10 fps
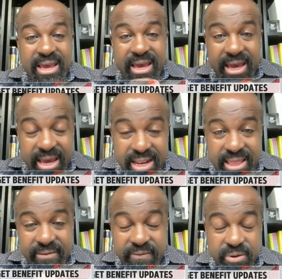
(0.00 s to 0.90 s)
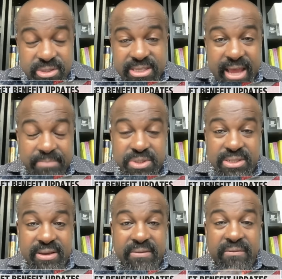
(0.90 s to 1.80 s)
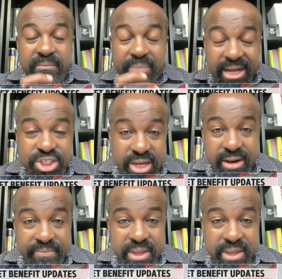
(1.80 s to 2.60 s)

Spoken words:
in the food stamps budget